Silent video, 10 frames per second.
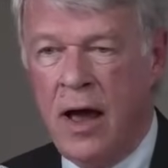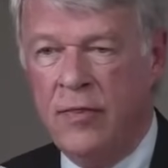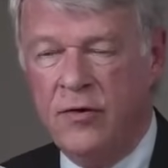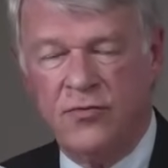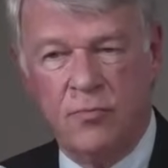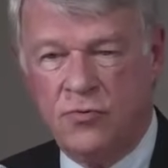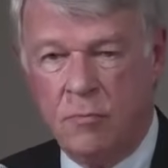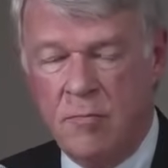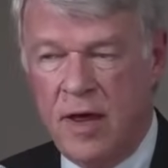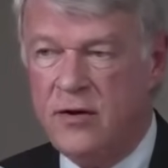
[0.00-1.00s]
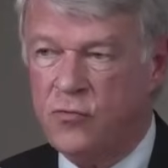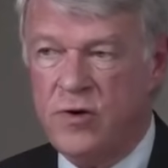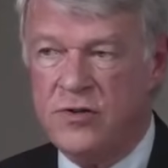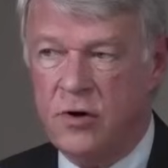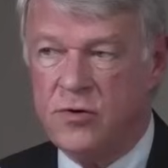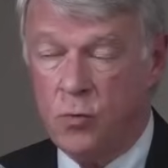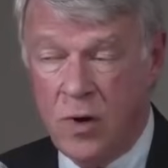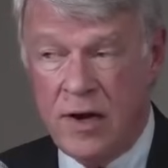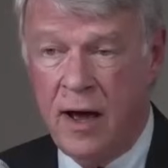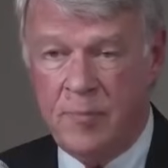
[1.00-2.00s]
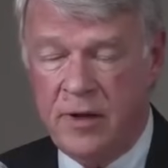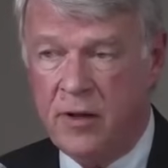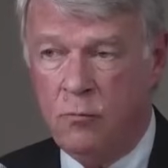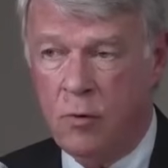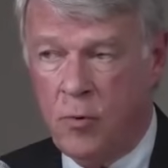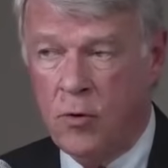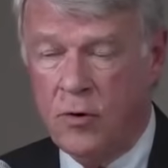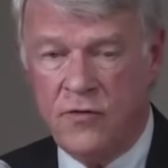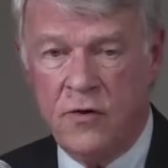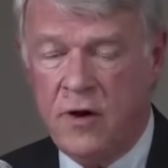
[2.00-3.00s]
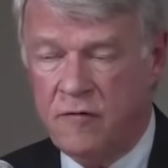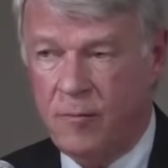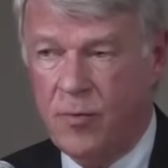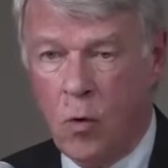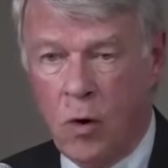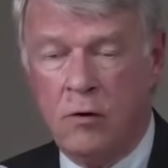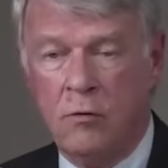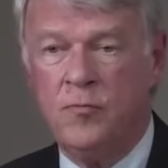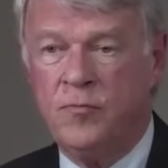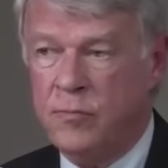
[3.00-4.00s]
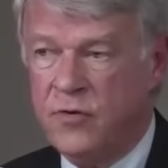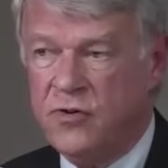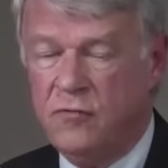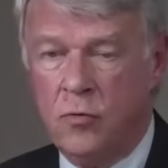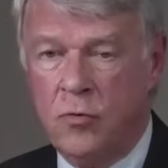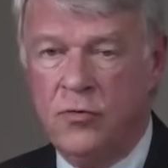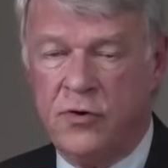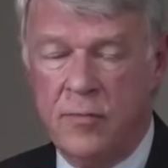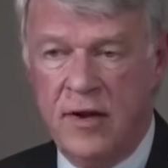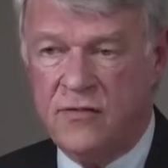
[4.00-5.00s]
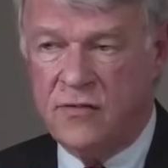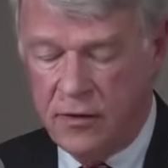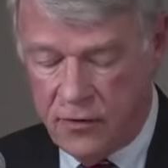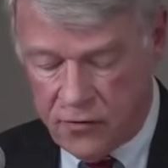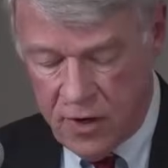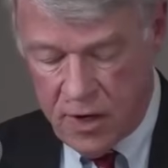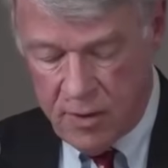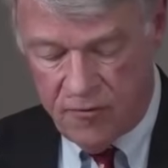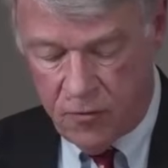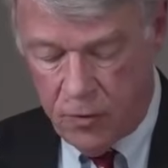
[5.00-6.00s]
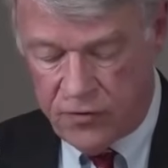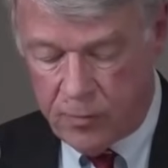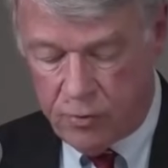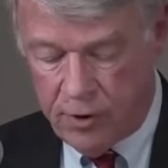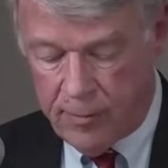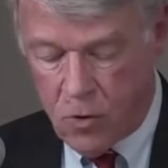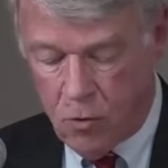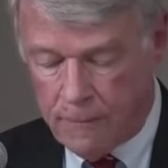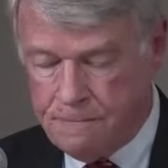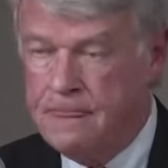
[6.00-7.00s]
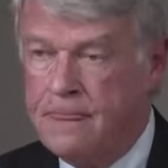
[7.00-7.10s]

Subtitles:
there's some tremendous research written up in the reports from the work group, from the civil rules committees and others before the Supreme Court.